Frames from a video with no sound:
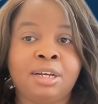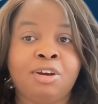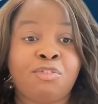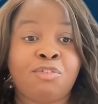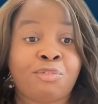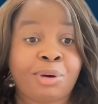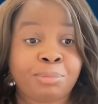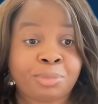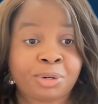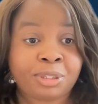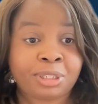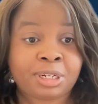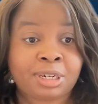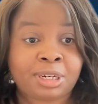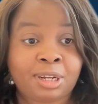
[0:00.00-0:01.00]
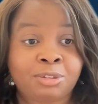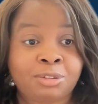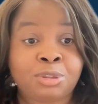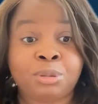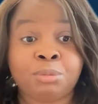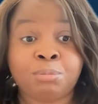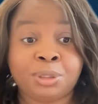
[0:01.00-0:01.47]
framework that allows
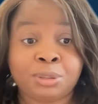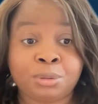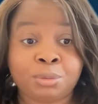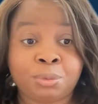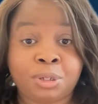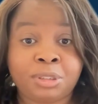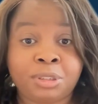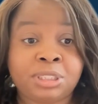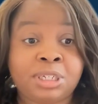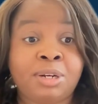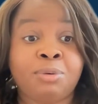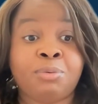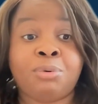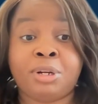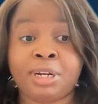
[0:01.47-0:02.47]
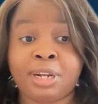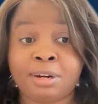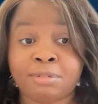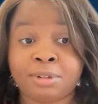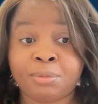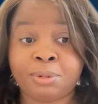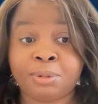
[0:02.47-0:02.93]
you to build once and run
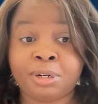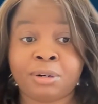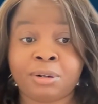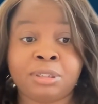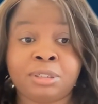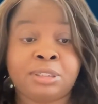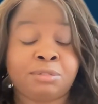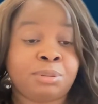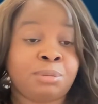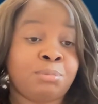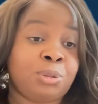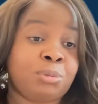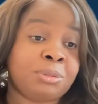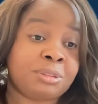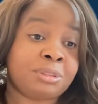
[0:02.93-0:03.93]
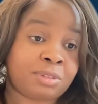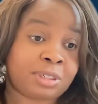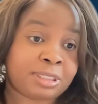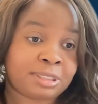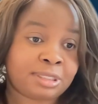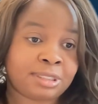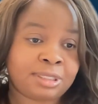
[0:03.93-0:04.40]
everywhere on different mobile
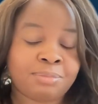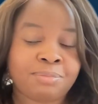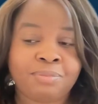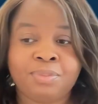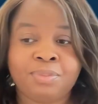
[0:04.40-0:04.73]
devices.